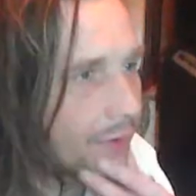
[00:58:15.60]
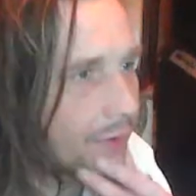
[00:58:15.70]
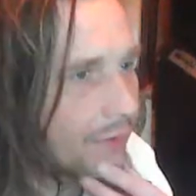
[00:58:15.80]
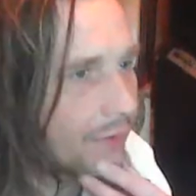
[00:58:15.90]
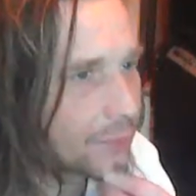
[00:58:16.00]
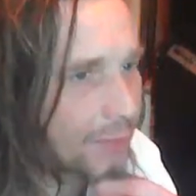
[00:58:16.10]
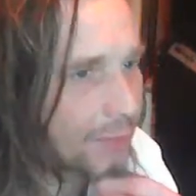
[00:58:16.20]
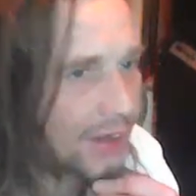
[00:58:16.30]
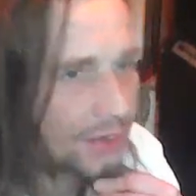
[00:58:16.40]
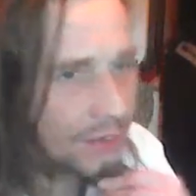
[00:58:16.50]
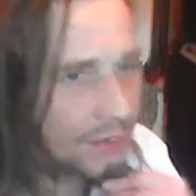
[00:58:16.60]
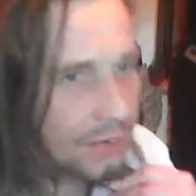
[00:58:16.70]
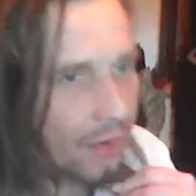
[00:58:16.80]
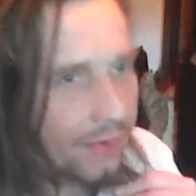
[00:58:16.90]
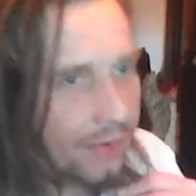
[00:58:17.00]
There's a place.
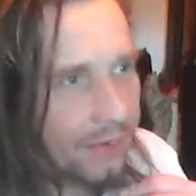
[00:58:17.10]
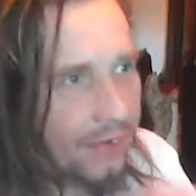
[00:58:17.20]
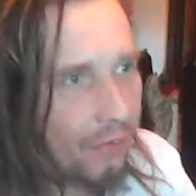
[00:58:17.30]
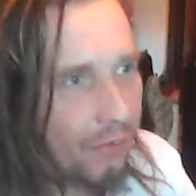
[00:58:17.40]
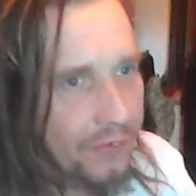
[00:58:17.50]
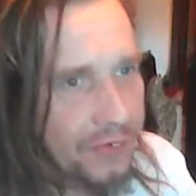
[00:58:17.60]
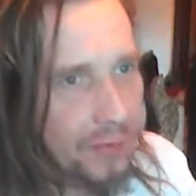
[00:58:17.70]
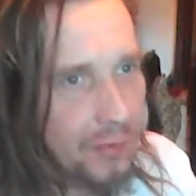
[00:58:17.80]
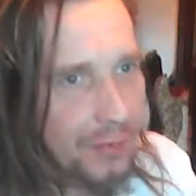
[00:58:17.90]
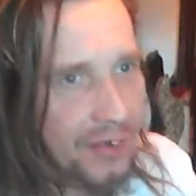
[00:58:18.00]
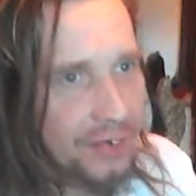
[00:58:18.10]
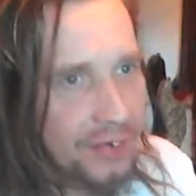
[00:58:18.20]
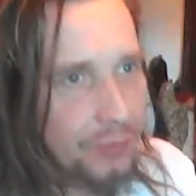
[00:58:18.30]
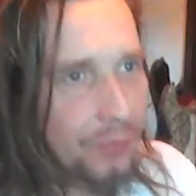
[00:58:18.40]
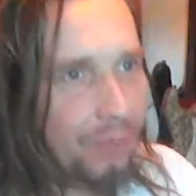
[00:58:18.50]
There are certain places
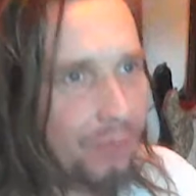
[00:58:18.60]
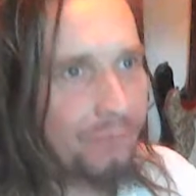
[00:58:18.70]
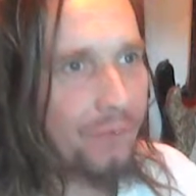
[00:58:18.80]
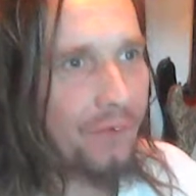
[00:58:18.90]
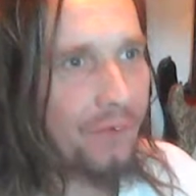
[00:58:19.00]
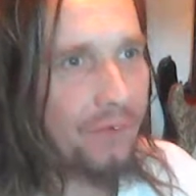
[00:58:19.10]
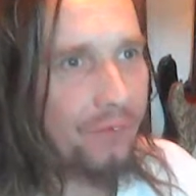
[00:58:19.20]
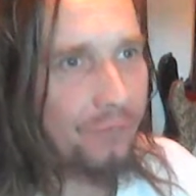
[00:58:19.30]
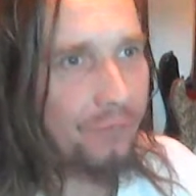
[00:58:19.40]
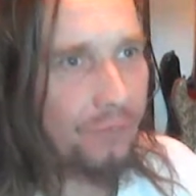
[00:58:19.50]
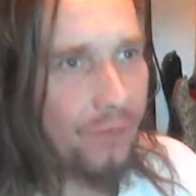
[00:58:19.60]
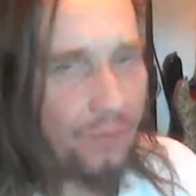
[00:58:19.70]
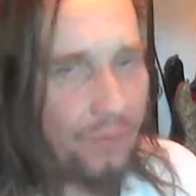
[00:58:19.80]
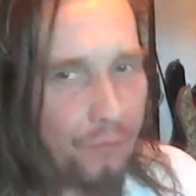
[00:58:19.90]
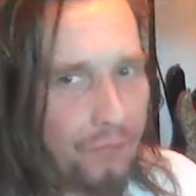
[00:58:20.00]
where I think I've got like
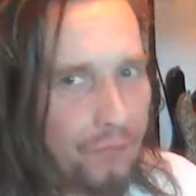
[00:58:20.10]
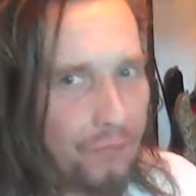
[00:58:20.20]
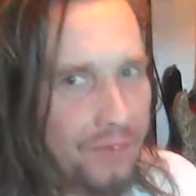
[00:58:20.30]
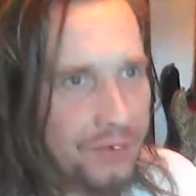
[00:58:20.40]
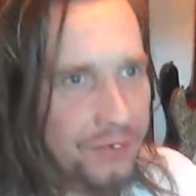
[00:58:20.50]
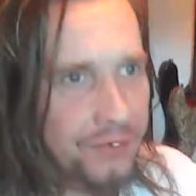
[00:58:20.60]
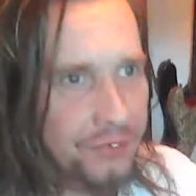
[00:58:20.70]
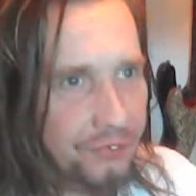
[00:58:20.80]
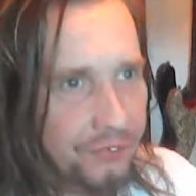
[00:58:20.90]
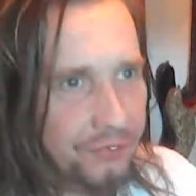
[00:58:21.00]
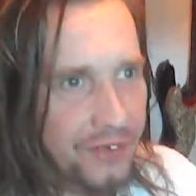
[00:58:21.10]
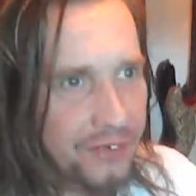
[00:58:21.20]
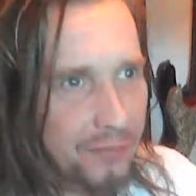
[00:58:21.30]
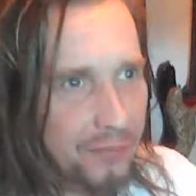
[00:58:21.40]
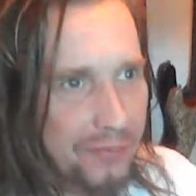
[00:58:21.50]
the authority to sort of say
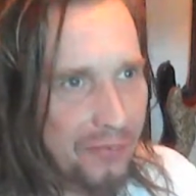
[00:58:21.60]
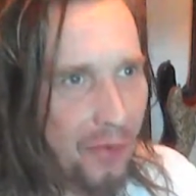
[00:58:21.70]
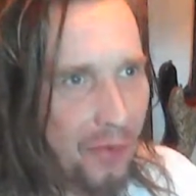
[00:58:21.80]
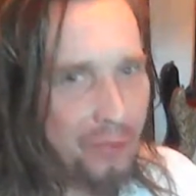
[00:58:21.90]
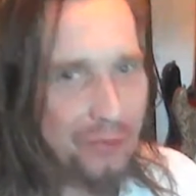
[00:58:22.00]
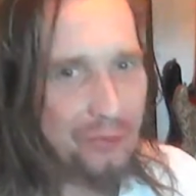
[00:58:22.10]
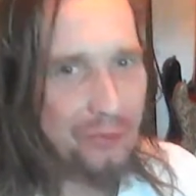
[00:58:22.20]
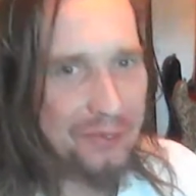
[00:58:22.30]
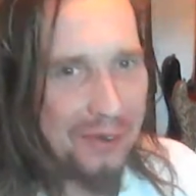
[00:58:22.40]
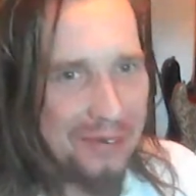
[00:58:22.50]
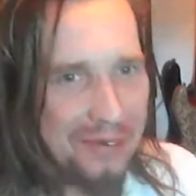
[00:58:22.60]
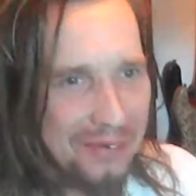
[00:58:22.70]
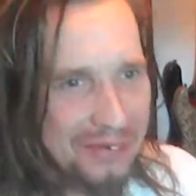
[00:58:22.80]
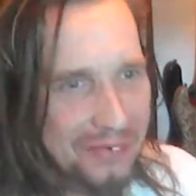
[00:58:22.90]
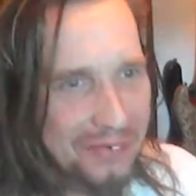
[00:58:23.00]
something like home recording.
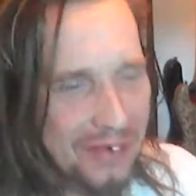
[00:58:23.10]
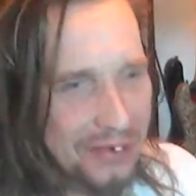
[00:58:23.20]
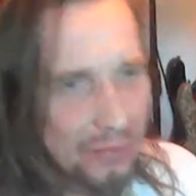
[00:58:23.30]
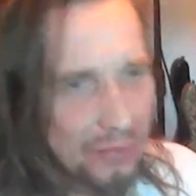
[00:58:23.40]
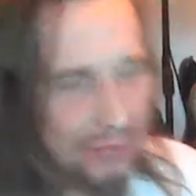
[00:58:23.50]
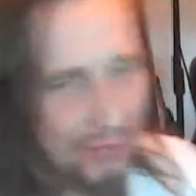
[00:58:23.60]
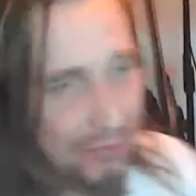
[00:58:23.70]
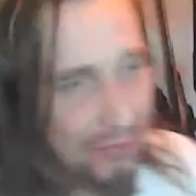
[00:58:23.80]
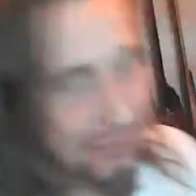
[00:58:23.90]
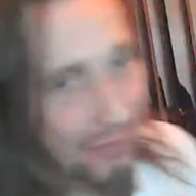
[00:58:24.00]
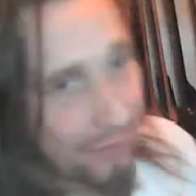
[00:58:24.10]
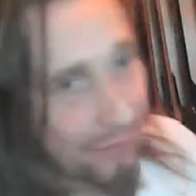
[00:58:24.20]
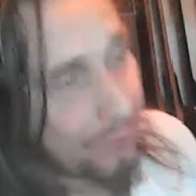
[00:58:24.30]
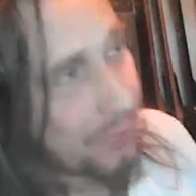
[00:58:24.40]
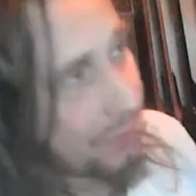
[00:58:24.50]
It's like that's somewhere where I've
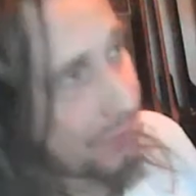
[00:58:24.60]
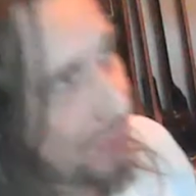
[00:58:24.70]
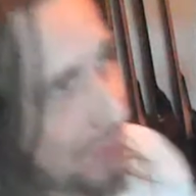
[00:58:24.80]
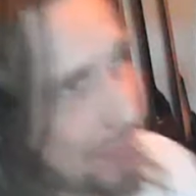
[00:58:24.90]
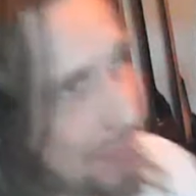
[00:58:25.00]
almost got like a bit